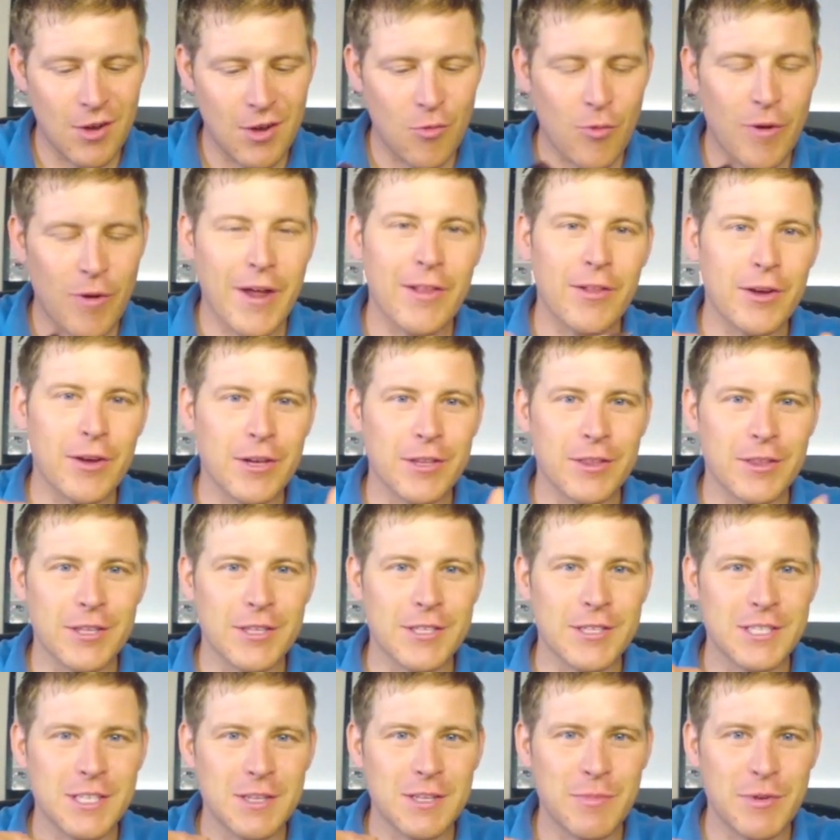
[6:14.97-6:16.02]
when I look at the
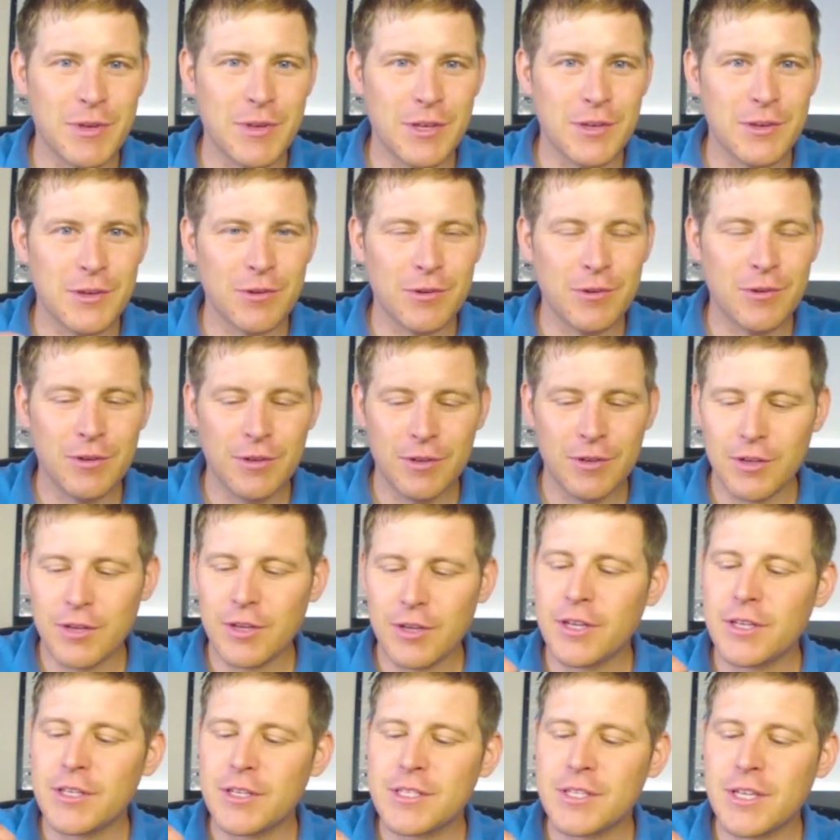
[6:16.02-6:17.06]
CPU,
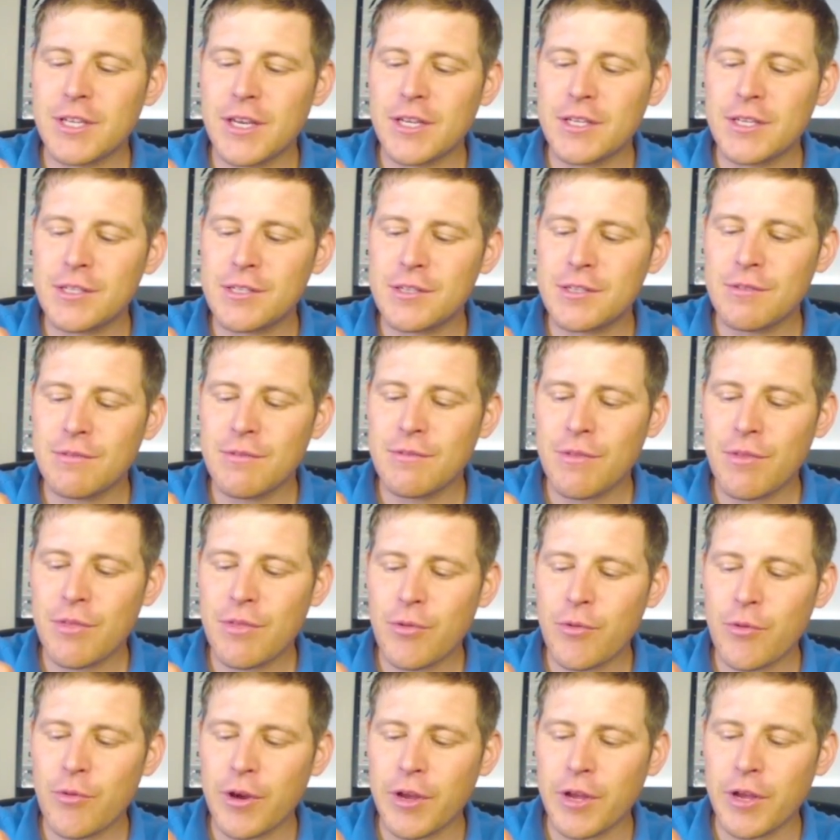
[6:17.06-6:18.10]
it says
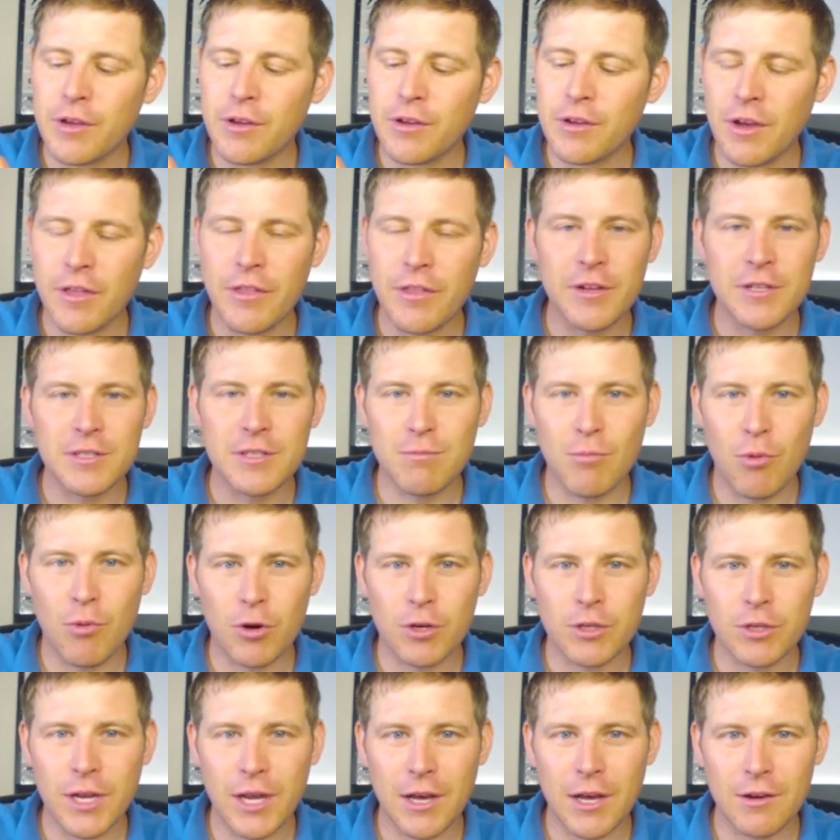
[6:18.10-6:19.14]
3, and then it's
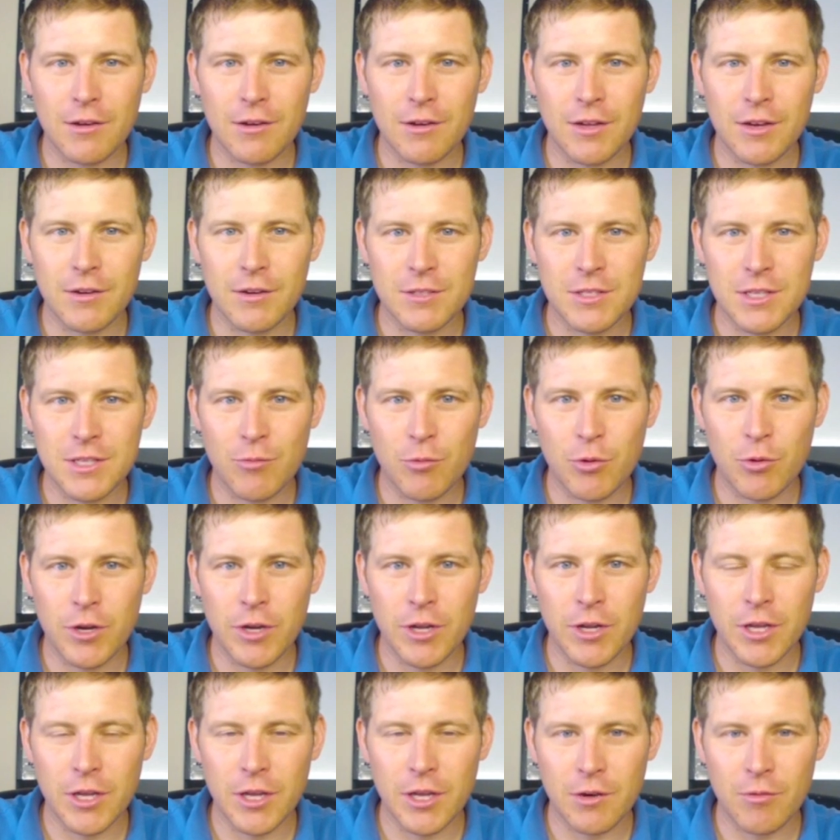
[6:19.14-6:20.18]
marked out, and someone in
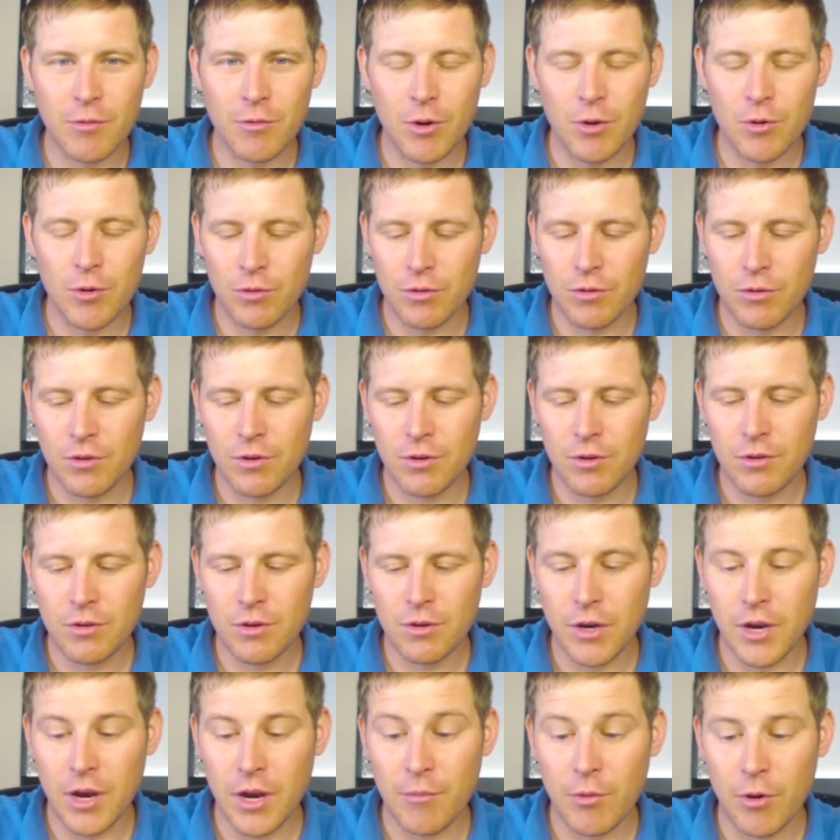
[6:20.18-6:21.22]
ink wrote
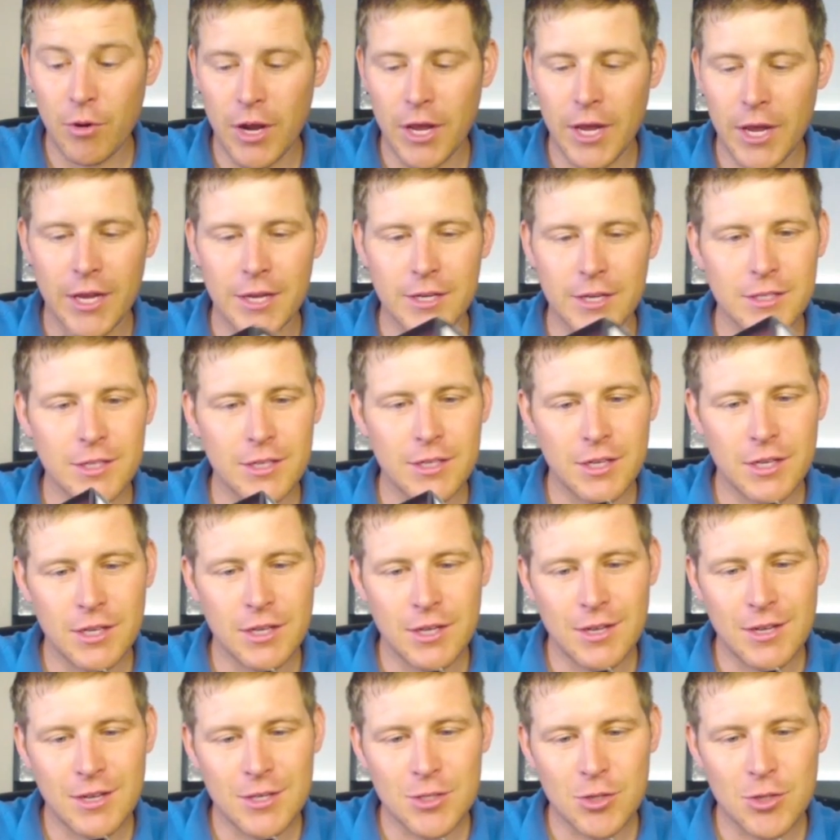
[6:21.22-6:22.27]
a number 8.
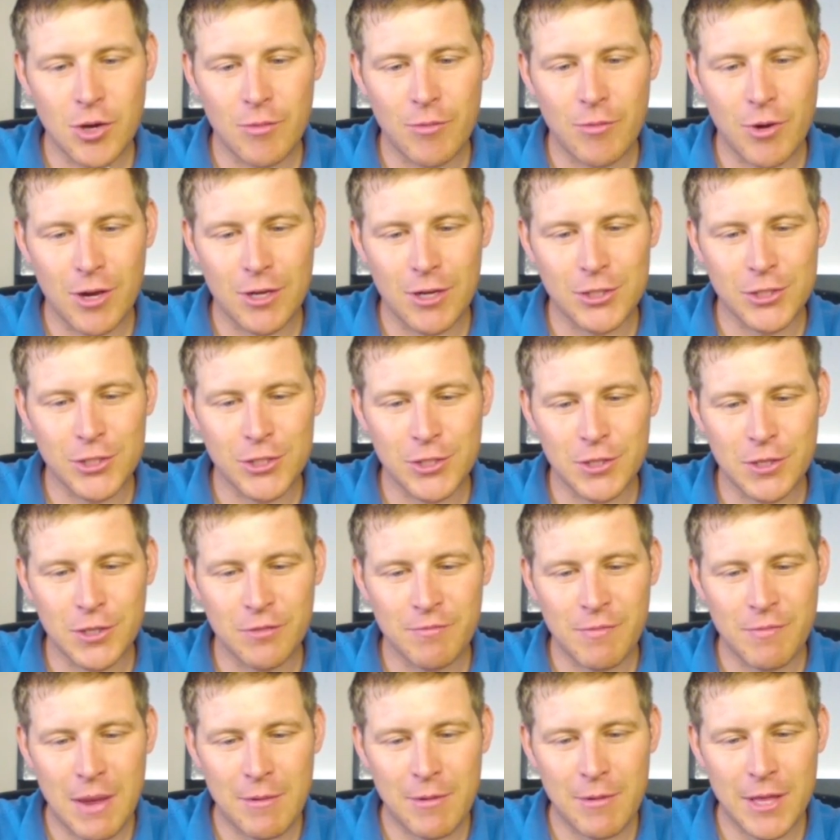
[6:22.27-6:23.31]
So I'm not sure if
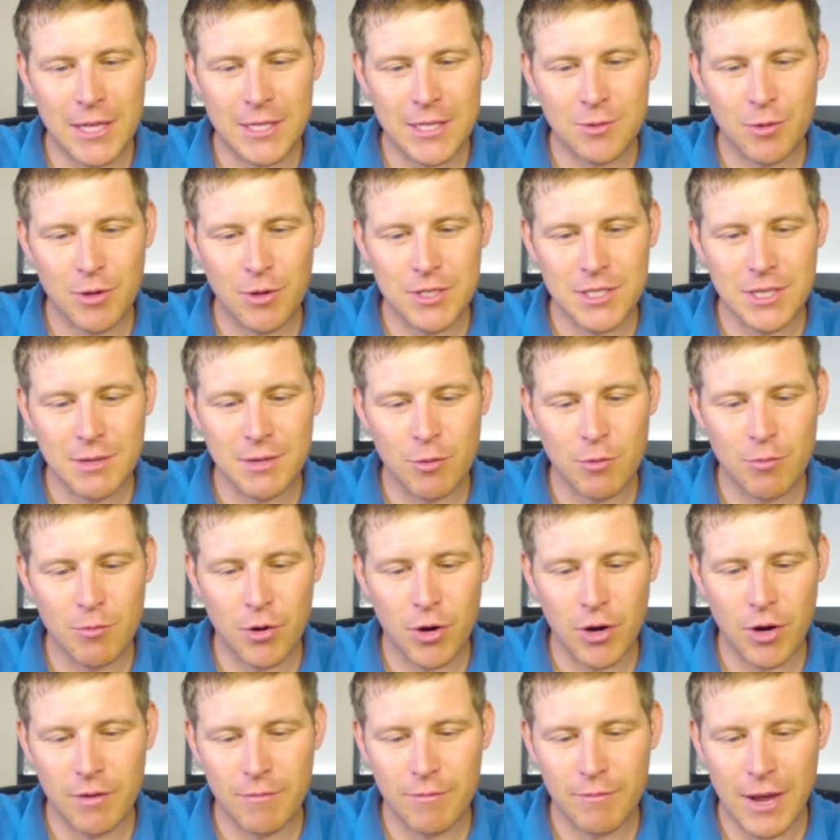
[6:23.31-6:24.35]
maybe that's why someone
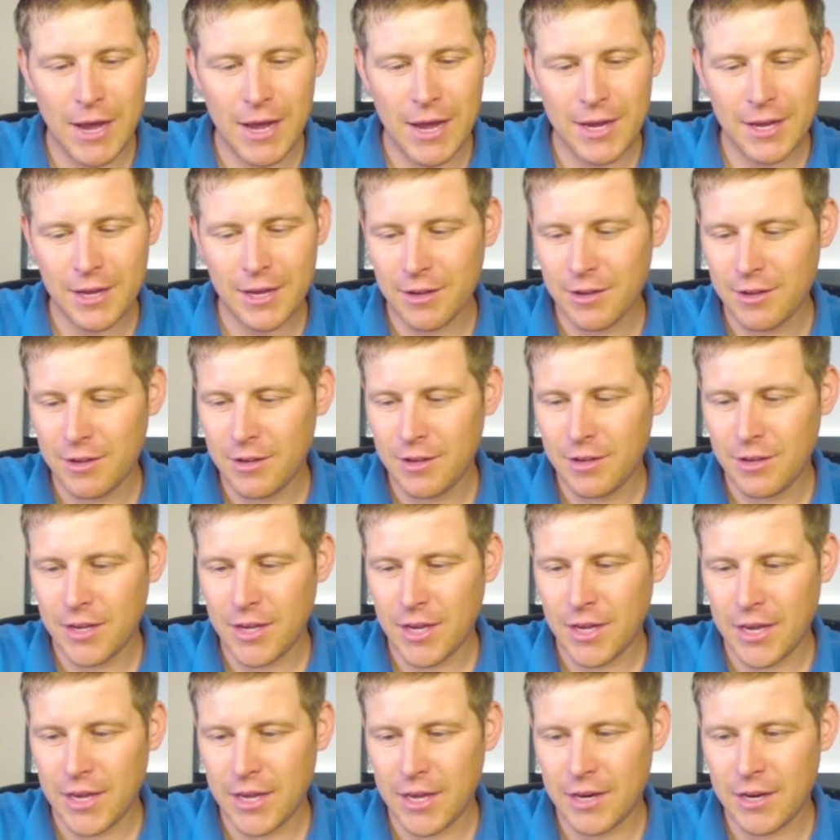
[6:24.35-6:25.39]
brought it back,
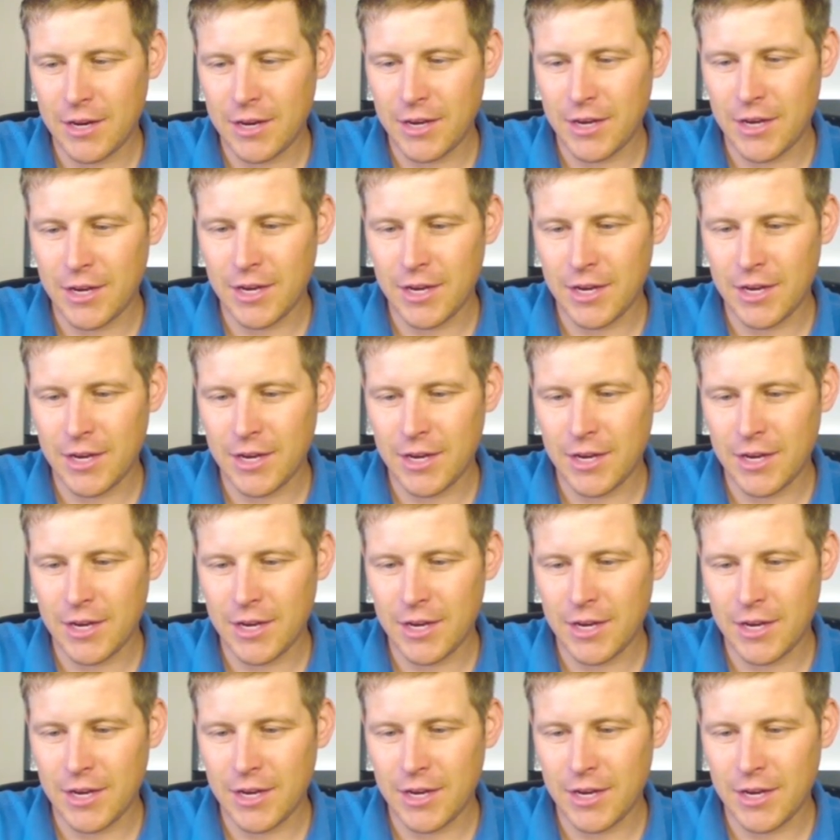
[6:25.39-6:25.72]
and